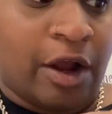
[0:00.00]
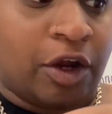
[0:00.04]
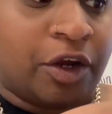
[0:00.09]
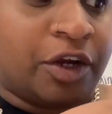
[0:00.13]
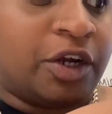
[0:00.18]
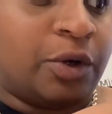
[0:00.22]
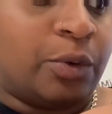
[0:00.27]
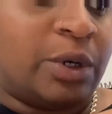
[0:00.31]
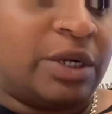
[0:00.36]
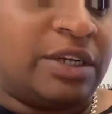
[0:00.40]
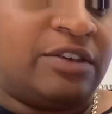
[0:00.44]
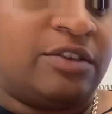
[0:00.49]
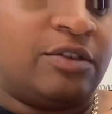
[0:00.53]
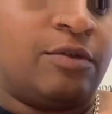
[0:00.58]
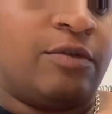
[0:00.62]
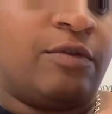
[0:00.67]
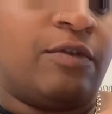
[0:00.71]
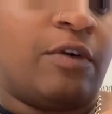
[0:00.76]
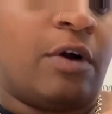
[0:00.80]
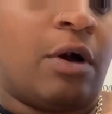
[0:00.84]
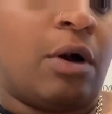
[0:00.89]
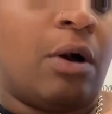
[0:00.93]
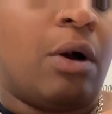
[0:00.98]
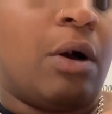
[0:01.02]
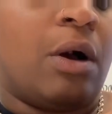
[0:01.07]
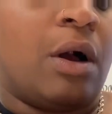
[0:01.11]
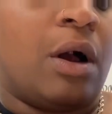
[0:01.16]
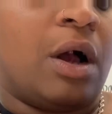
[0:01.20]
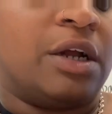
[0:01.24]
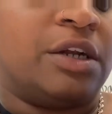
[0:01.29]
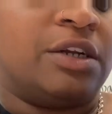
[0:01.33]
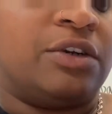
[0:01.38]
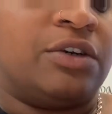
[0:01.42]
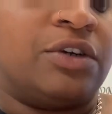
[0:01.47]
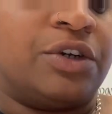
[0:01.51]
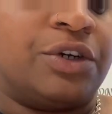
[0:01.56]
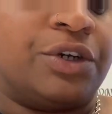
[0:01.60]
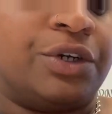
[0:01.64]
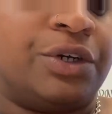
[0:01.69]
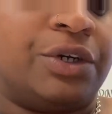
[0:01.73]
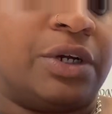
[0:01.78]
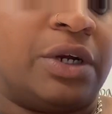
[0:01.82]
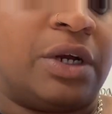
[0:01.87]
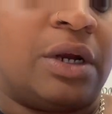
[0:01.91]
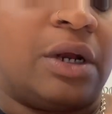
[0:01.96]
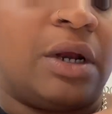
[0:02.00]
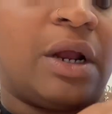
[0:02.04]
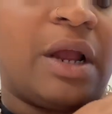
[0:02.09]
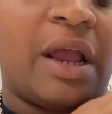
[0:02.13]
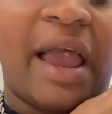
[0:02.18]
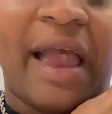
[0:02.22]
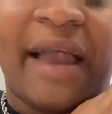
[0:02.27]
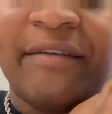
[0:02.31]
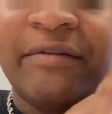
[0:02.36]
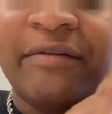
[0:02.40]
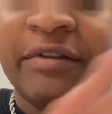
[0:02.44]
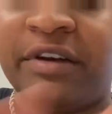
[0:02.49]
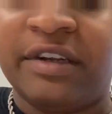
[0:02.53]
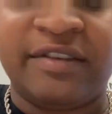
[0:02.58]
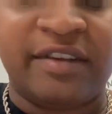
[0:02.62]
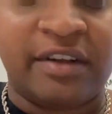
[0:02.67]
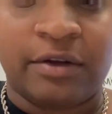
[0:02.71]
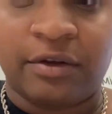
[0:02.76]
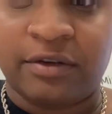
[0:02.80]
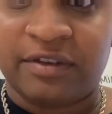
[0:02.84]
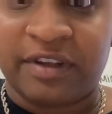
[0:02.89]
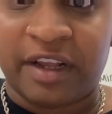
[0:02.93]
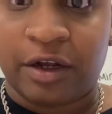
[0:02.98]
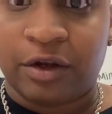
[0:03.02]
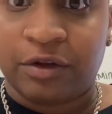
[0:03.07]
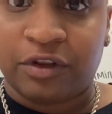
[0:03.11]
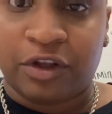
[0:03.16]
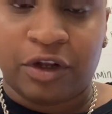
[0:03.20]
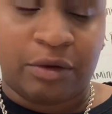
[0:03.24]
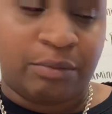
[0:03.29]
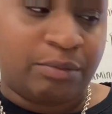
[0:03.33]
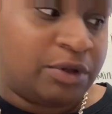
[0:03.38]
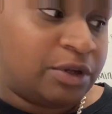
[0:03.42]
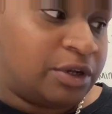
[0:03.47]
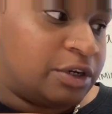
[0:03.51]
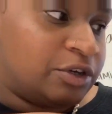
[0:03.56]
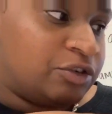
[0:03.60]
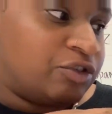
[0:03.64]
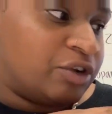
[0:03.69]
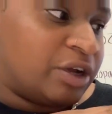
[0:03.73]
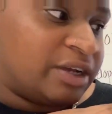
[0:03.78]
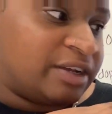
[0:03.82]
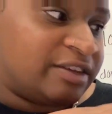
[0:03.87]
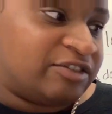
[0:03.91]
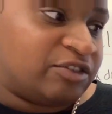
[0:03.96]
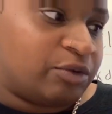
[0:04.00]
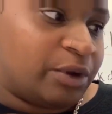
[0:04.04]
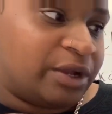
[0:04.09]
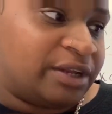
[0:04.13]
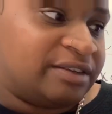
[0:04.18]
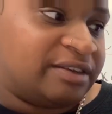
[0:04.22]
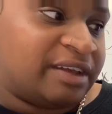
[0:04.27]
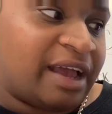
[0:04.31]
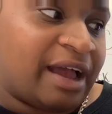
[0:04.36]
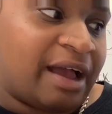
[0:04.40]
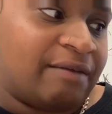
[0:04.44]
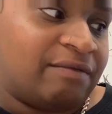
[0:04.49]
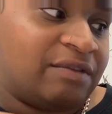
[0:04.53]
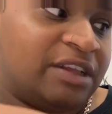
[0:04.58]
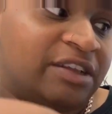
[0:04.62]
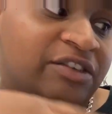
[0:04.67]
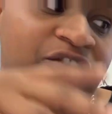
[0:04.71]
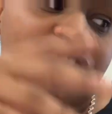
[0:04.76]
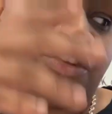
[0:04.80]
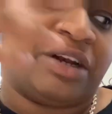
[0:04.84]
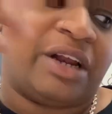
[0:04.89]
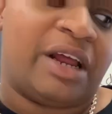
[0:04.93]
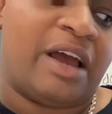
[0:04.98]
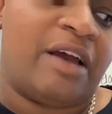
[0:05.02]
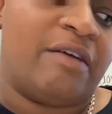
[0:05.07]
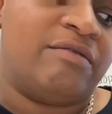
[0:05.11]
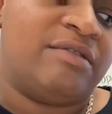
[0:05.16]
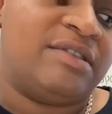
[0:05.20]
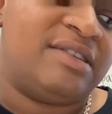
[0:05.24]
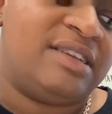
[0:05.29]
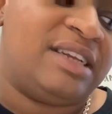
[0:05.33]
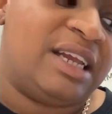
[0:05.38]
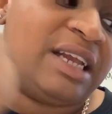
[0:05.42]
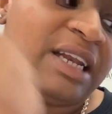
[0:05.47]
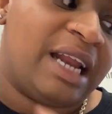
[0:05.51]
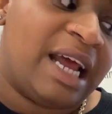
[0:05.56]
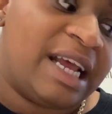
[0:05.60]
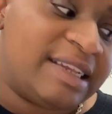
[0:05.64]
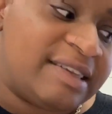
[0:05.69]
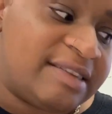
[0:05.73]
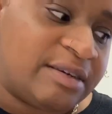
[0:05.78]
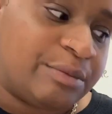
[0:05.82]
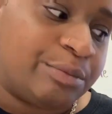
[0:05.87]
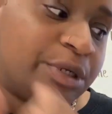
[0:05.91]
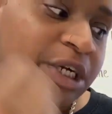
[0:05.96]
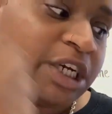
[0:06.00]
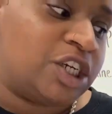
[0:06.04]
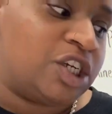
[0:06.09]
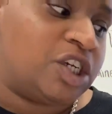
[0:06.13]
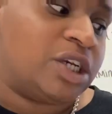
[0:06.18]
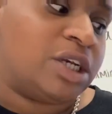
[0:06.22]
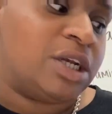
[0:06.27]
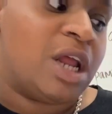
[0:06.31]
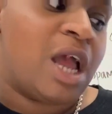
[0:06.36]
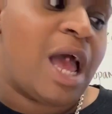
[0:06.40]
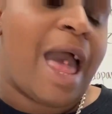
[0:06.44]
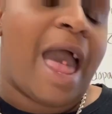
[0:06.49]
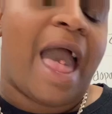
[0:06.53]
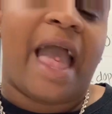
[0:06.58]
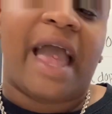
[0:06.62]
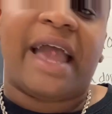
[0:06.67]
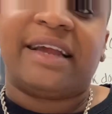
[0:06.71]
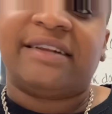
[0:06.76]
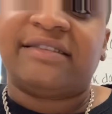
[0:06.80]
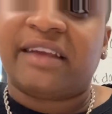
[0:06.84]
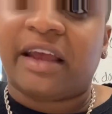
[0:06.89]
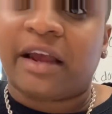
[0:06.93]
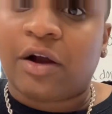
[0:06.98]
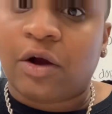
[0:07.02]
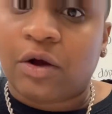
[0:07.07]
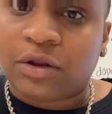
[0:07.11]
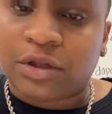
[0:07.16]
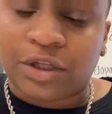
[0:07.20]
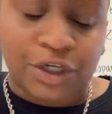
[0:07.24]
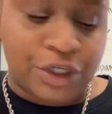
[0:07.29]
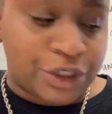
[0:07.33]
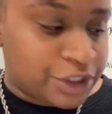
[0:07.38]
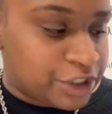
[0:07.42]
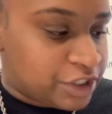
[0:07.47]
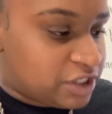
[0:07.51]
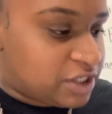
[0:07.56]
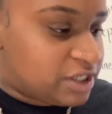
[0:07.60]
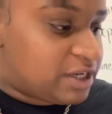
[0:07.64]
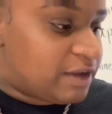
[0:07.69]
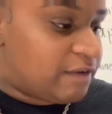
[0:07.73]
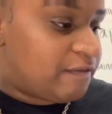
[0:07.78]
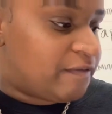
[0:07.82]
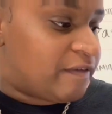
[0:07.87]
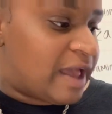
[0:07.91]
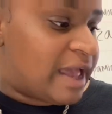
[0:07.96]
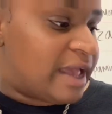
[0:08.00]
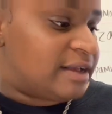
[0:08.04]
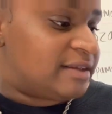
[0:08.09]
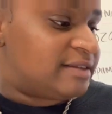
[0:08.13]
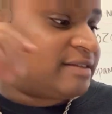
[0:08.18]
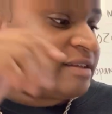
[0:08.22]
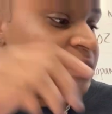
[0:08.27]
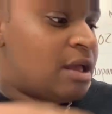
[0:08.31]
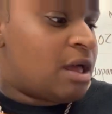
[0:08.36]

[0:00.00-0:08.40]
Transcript: are going to fall under every single psychotherapeutic drug is going to have this. You're going to have CNS, depression, anticholinergic effects.